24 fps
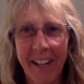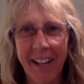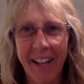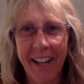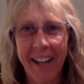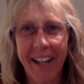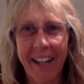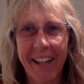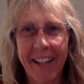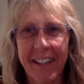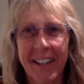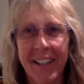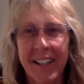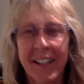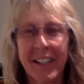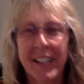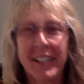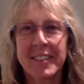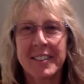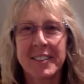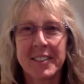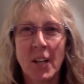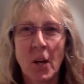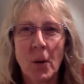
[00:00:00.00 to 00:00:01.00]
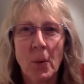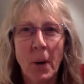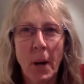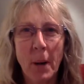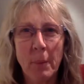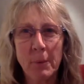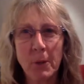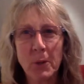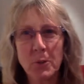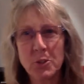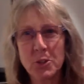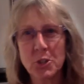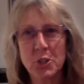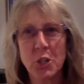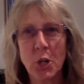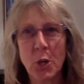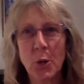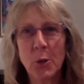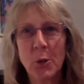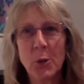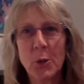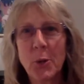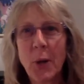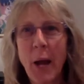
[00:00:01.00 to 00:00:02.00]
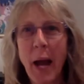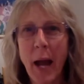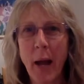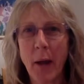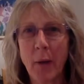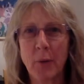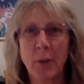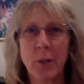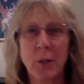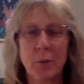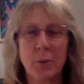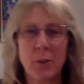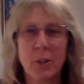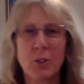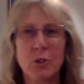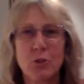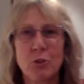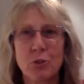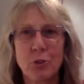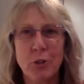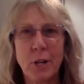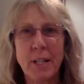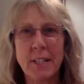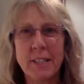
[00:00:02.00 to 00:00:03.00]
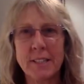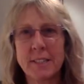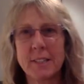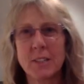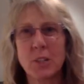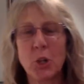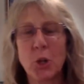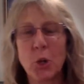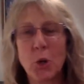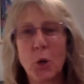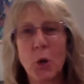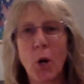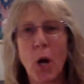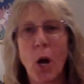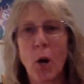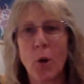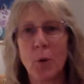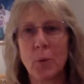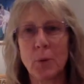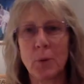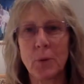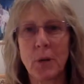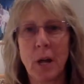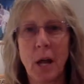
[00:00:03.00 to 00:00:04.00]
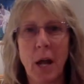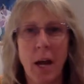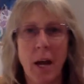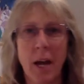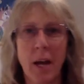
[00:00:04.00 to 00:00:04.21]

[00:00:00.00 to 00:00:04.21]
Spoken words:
Hi, so I'm going to show you how you can trace your own